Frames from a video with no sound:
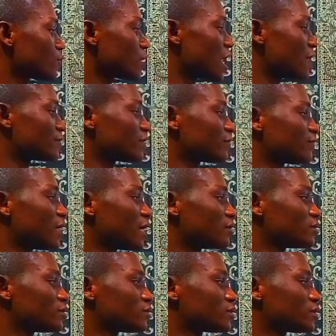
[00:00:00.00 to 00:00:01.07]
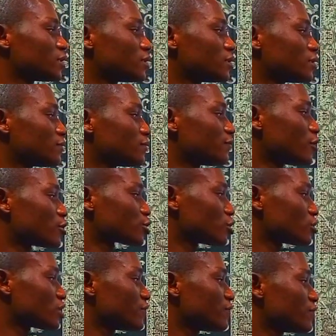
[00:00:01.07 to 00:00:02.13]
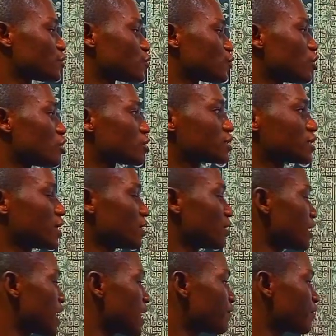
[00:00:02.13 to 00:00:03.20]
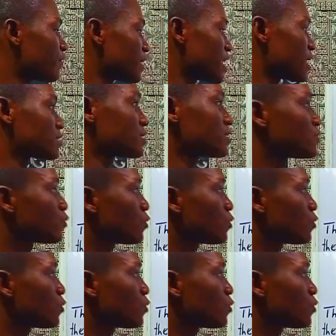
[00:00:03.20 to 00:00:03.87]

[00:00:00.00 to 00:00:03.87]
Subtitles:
have the function given to us here. F of x is